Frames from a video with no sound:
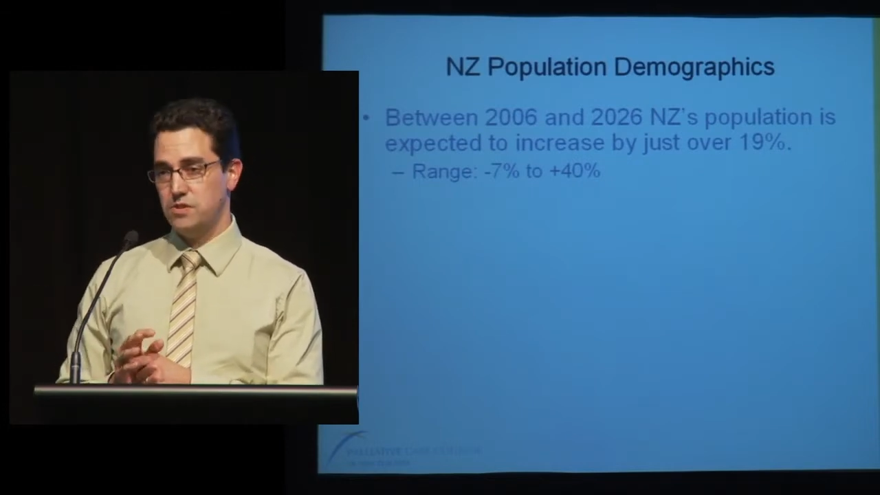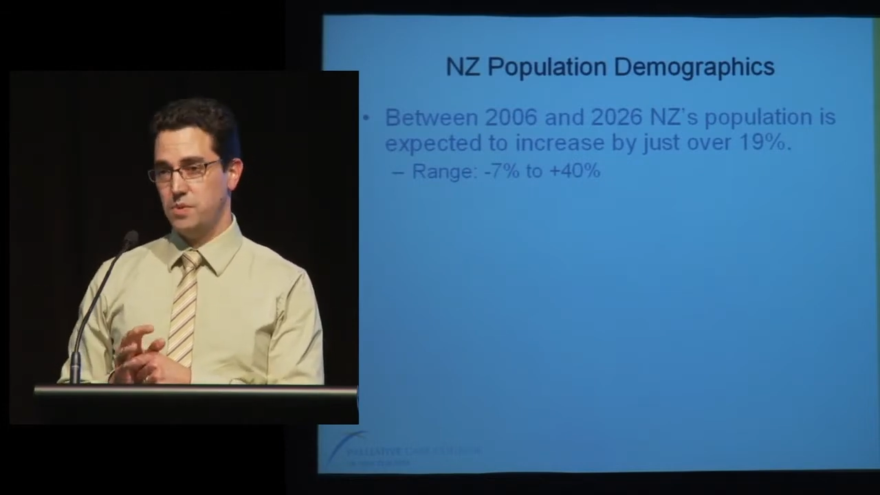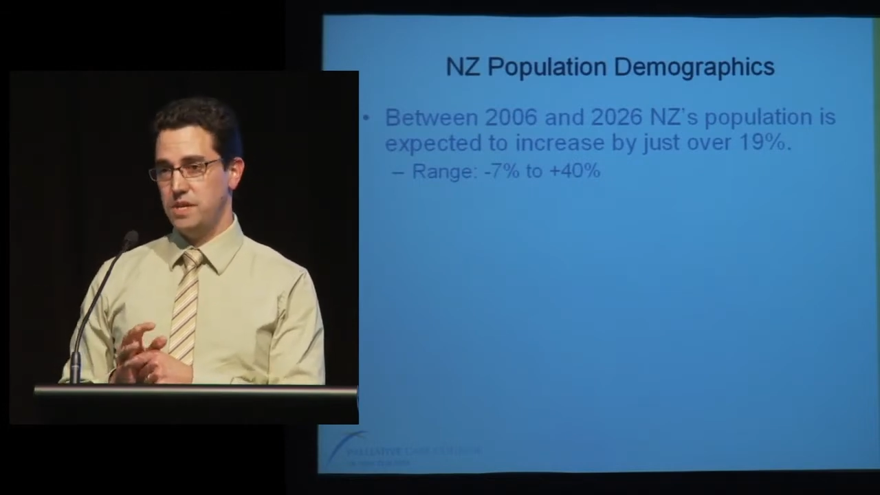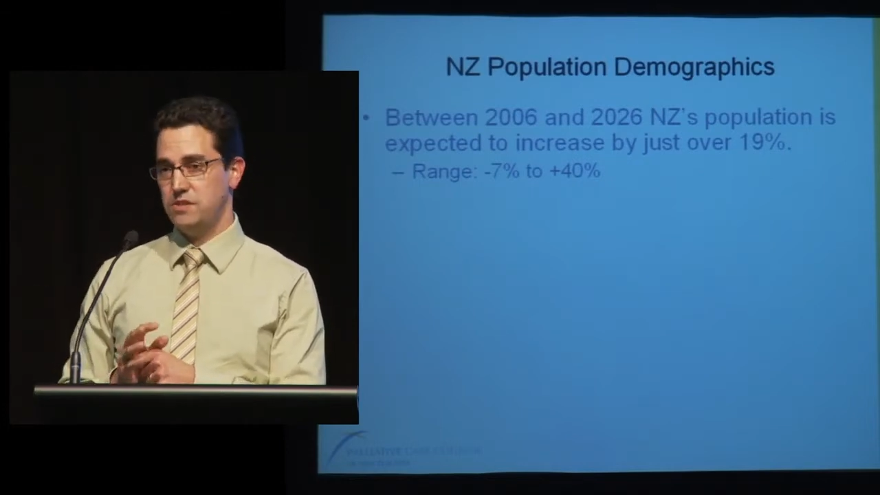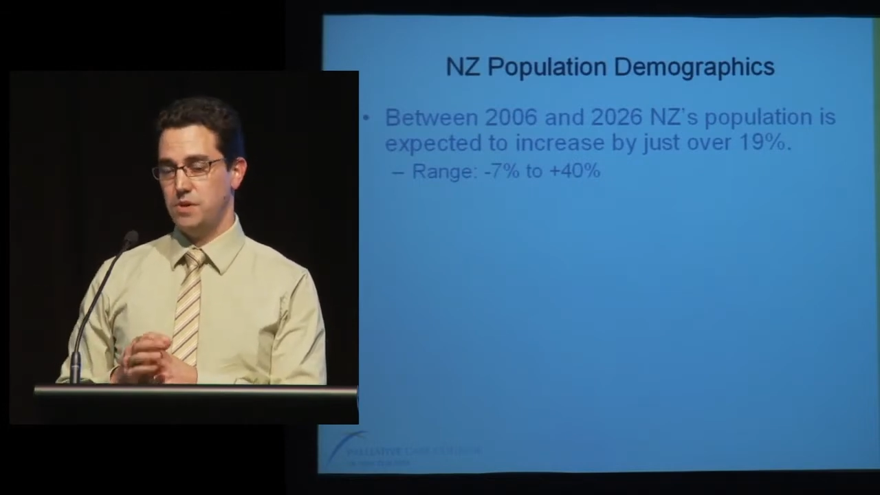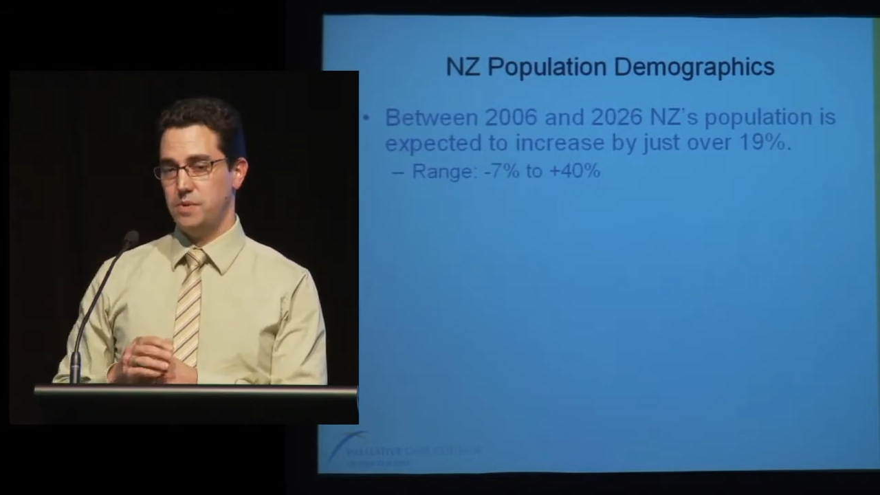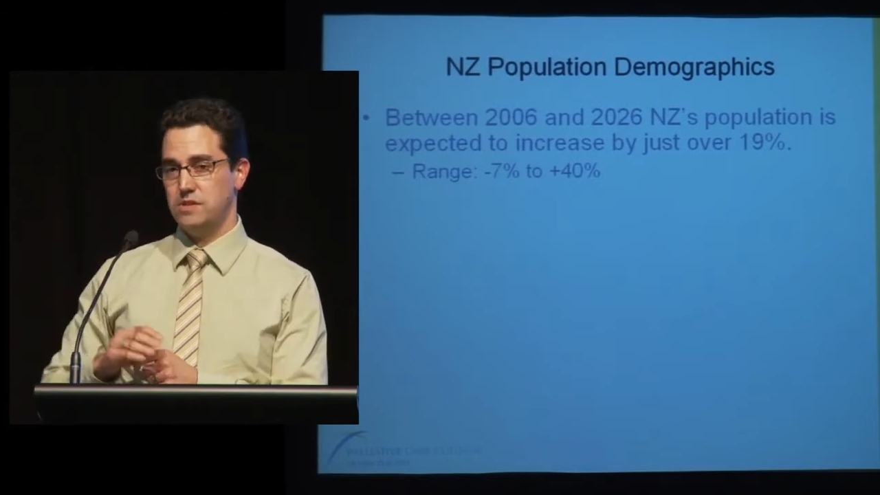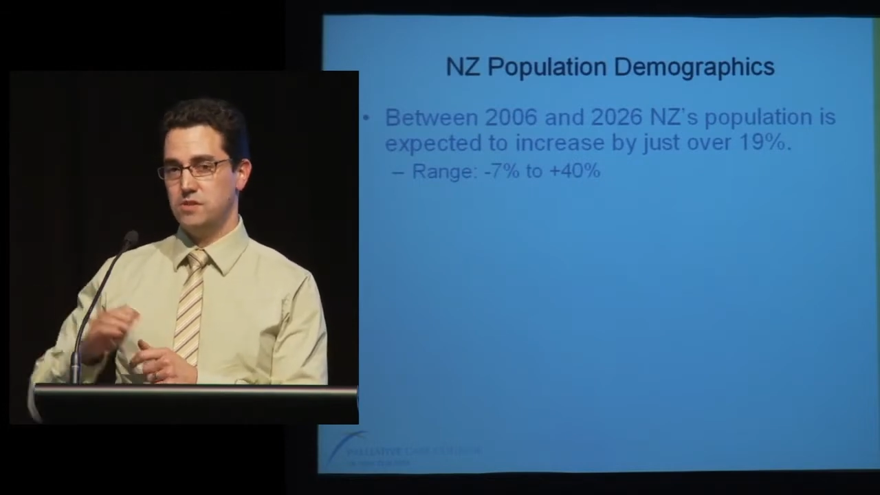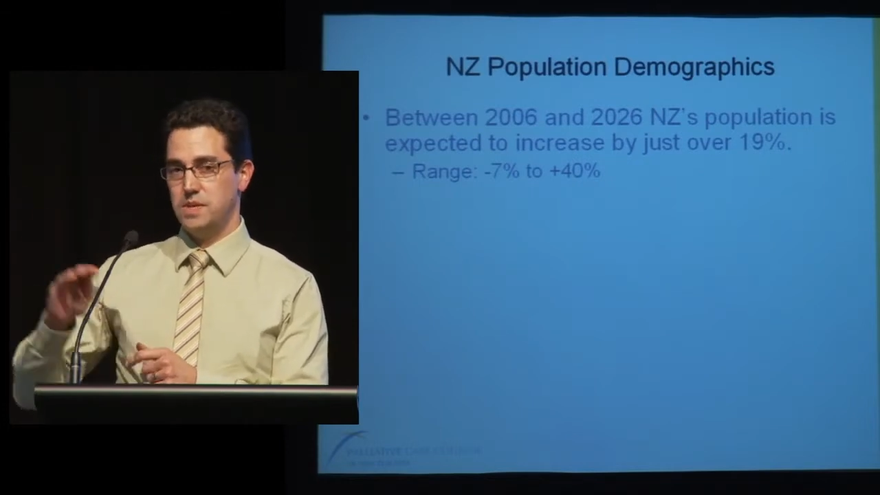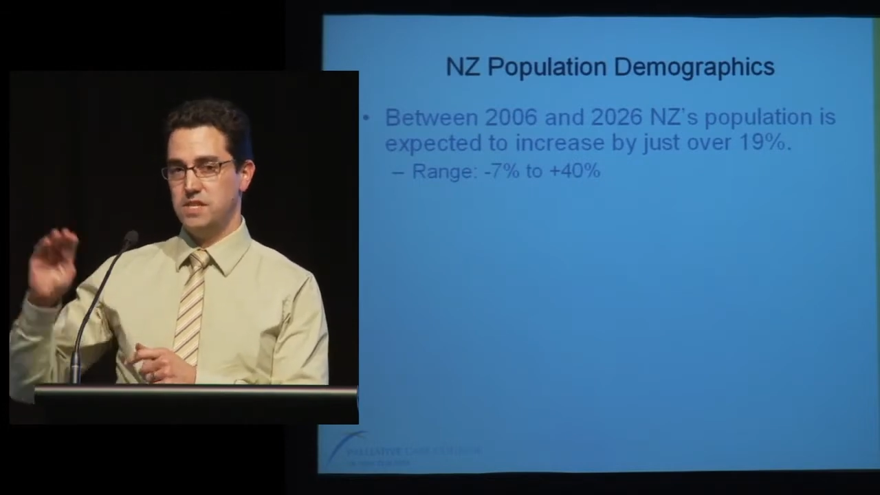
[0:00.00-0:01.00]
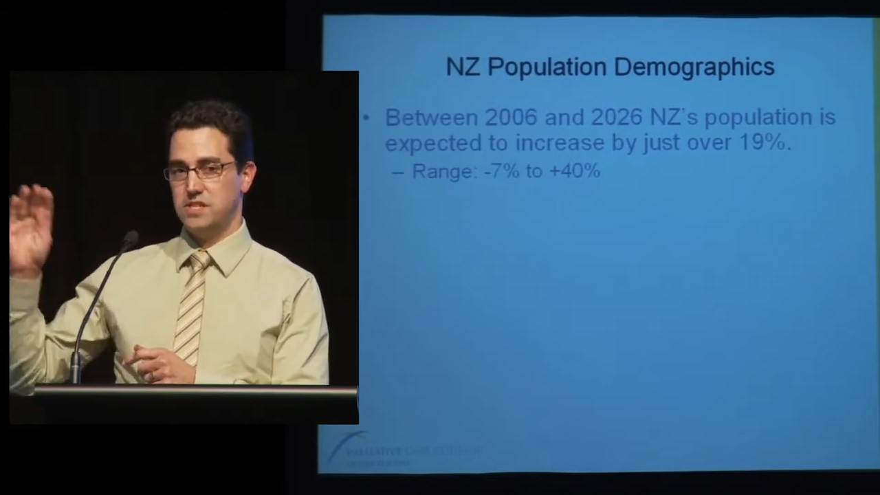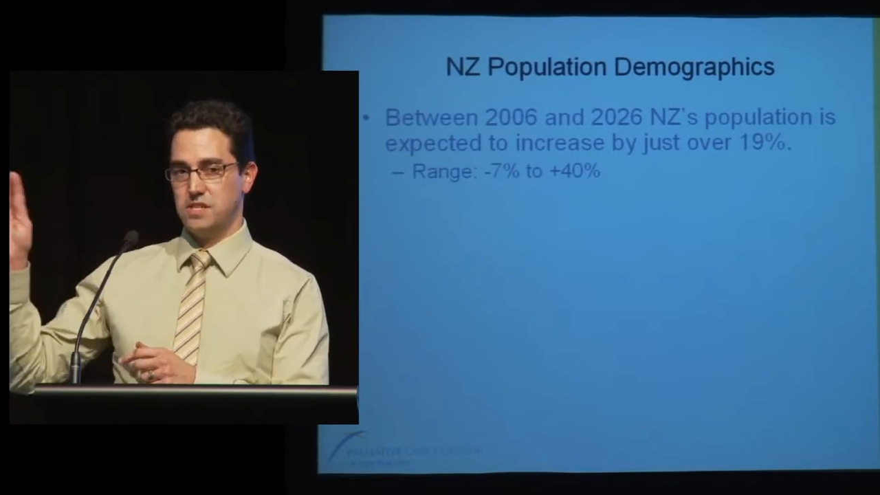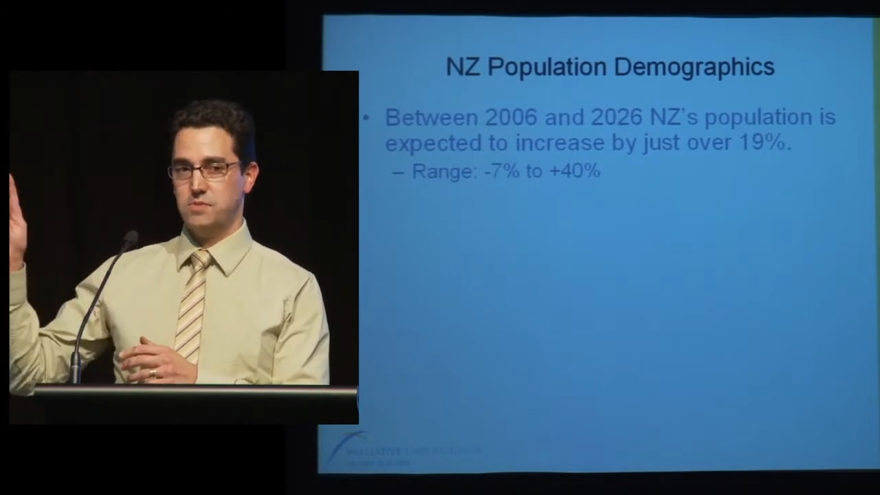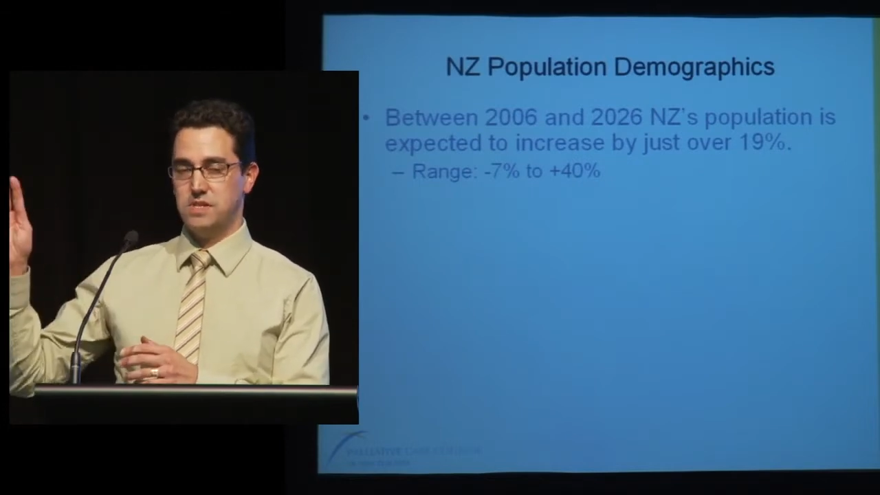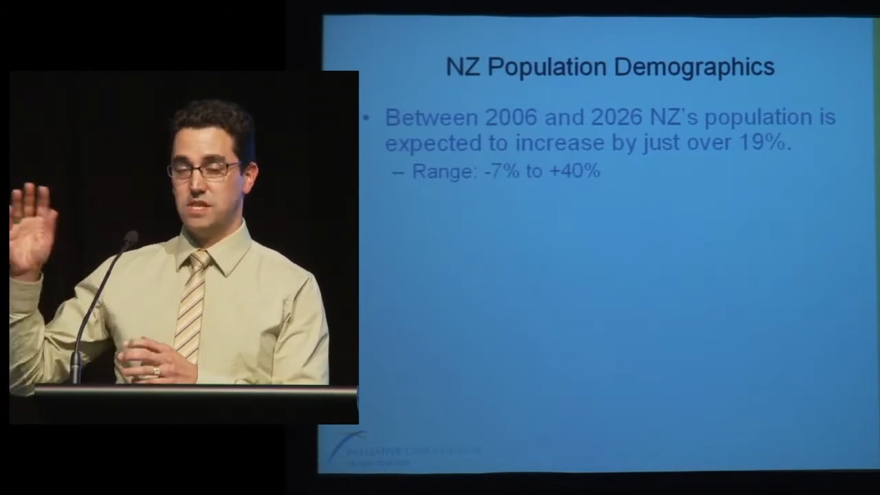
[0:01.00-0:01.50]
2021 and
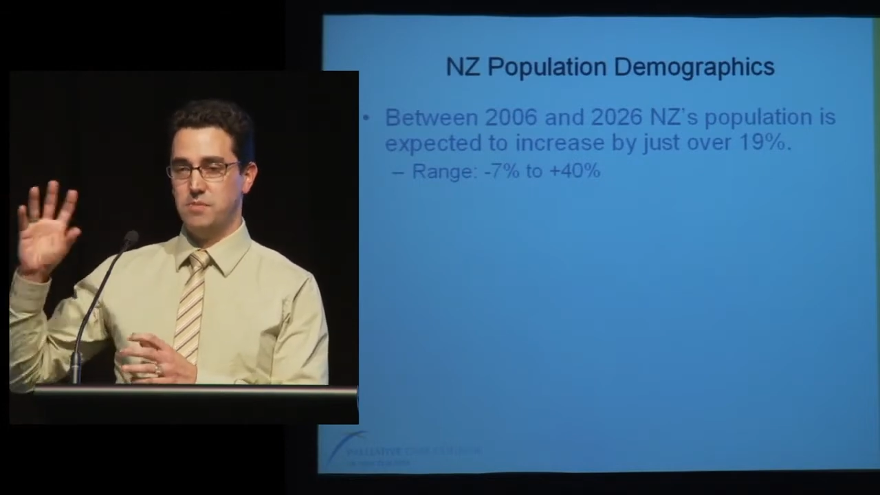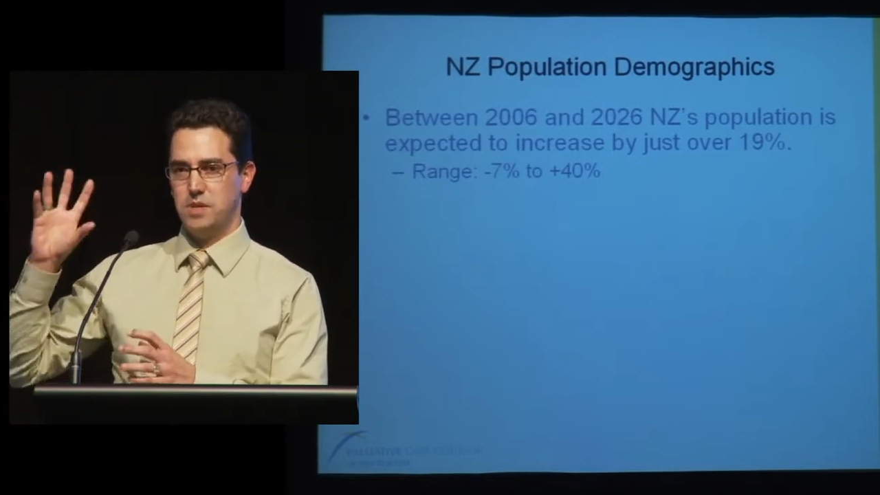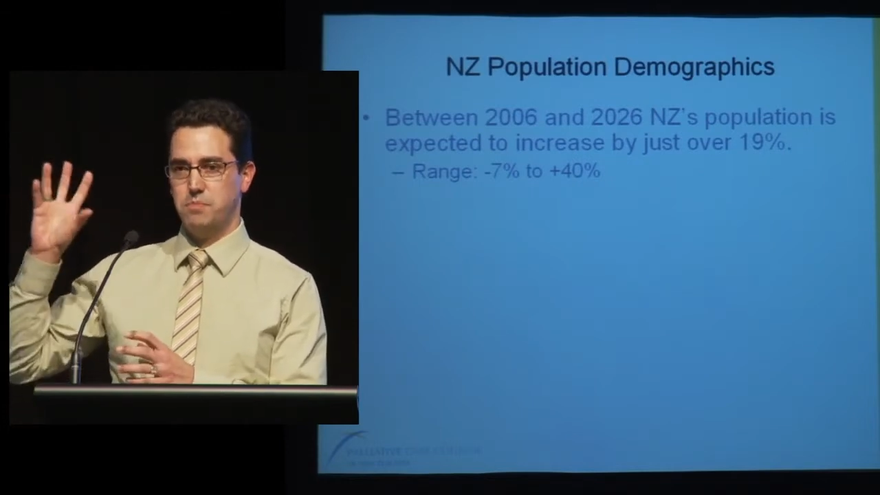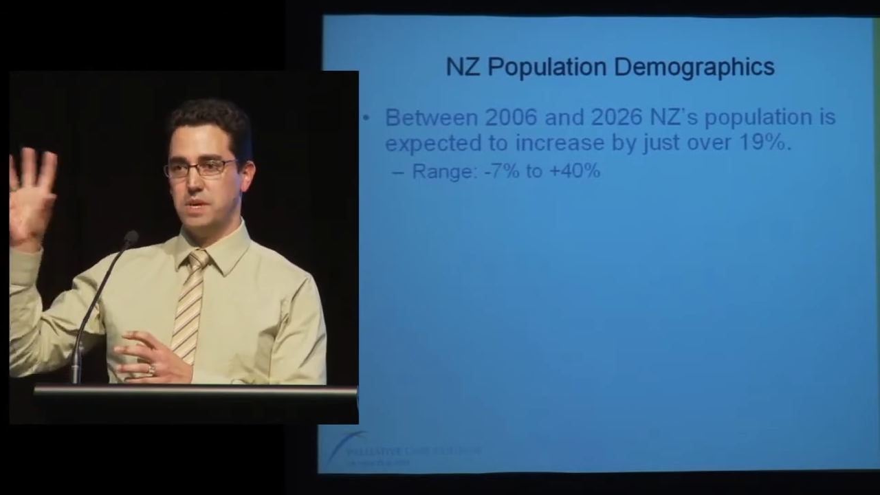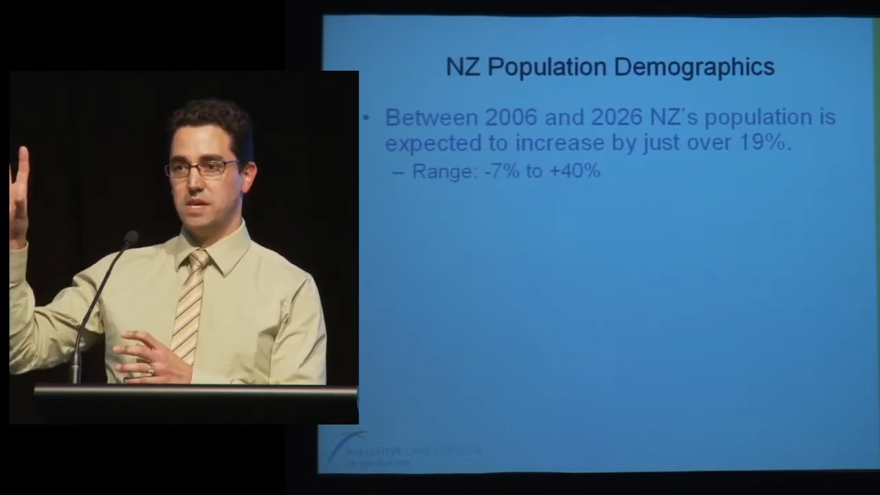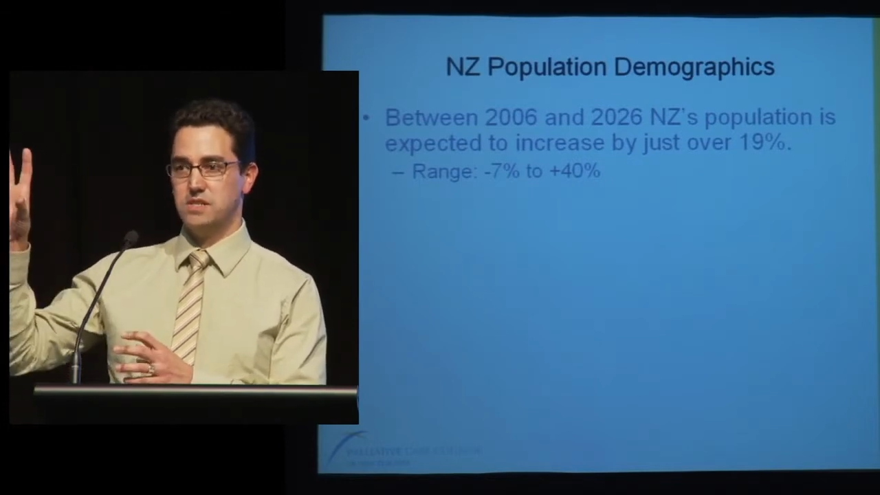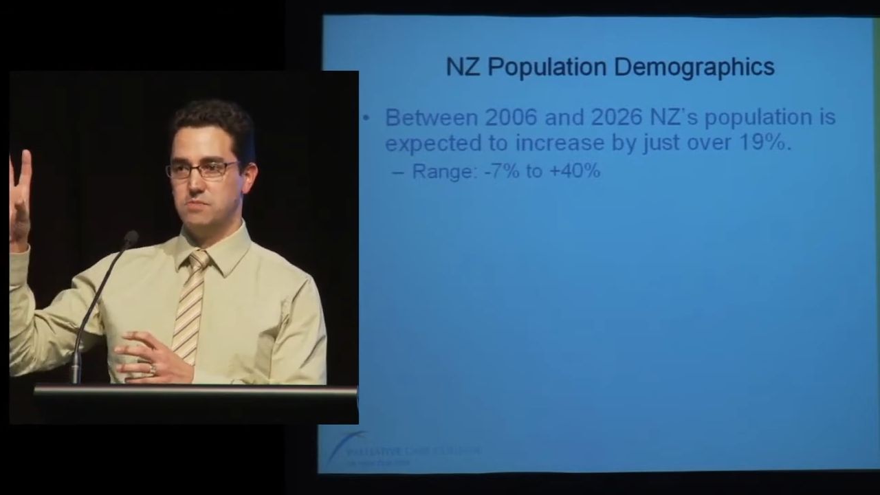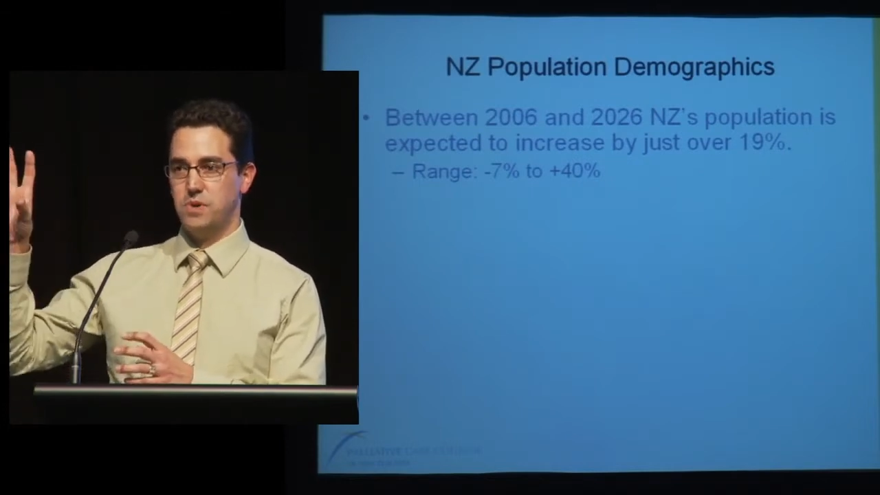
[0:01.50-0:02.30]
2061 is going to be the biggest